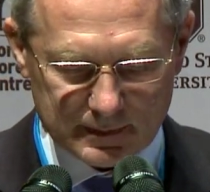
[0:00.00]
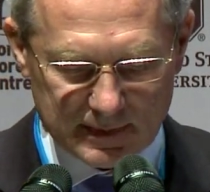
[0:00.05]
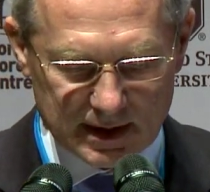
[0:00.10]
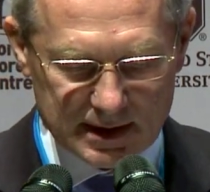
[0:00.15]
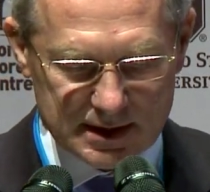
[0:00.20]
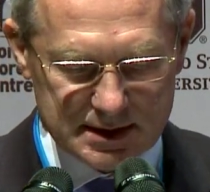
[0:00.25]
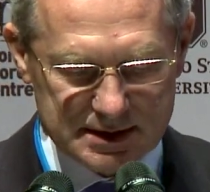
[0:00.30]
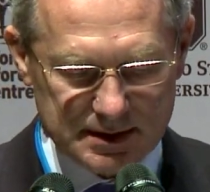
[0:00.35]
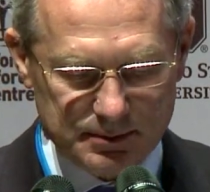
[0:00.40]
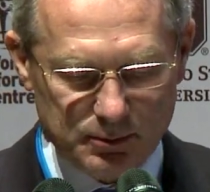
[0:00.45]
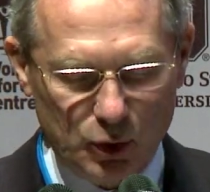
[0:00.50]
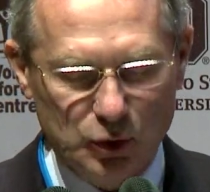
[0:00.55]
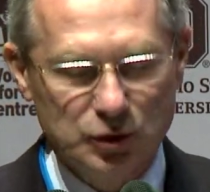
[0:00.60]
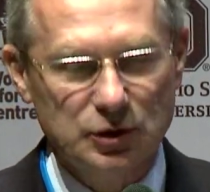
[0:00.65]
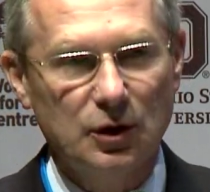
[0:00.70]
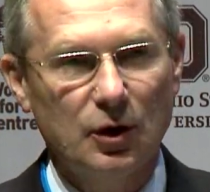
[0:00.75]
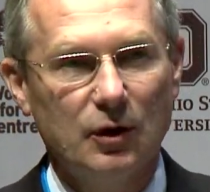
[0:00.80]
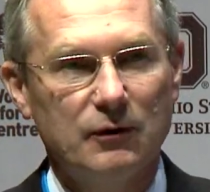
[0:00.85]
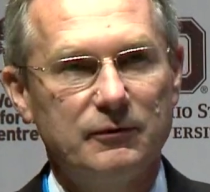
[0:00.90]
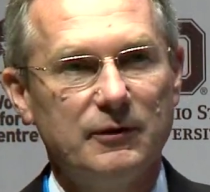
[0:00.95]
is a
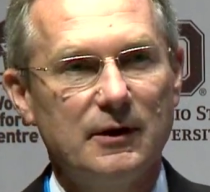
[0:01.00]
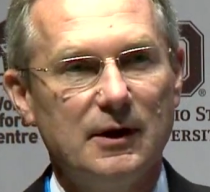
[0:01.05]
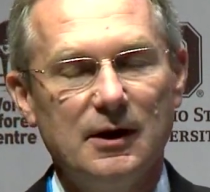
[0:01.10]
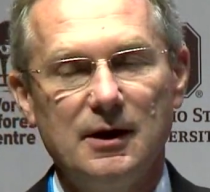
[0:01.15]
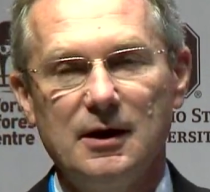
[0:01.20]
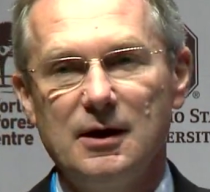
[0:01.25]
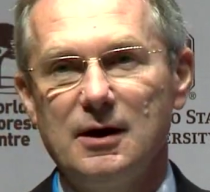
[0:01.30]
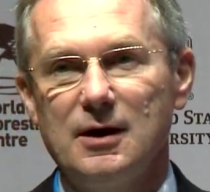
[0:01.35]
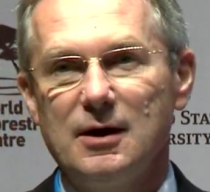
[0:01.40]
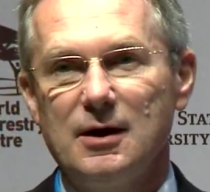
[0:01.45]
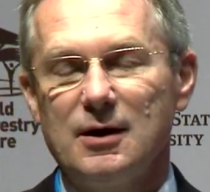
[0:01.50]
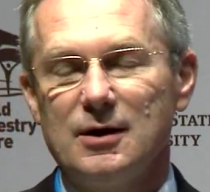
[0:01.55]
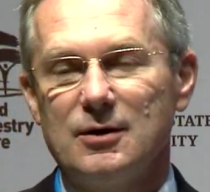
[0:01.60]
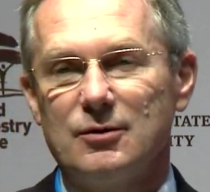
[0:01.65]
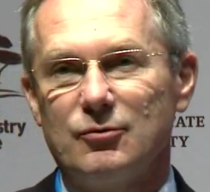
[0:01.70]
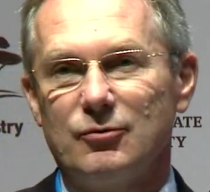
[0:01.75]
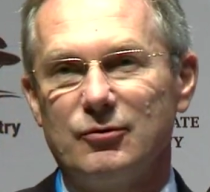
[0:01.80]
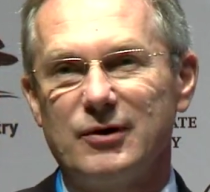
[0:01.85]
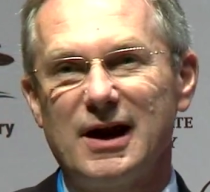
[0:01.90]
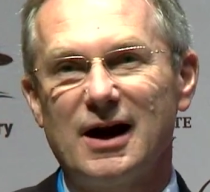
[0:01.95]
model of
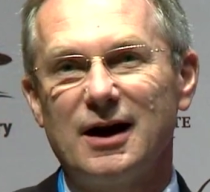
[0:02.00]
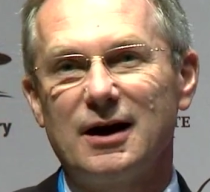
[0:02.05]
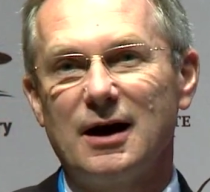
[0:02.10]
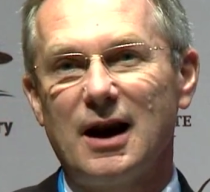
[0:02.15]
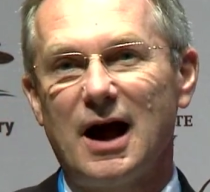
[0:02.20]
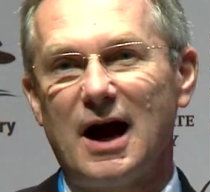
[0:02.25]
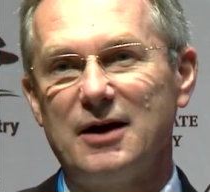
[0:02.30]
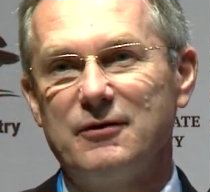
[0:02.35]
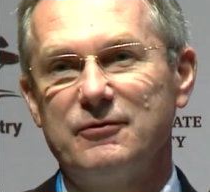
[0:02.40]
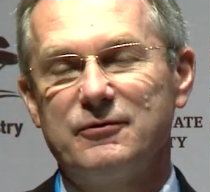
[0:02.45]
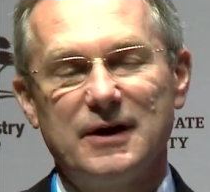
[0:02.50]
real-life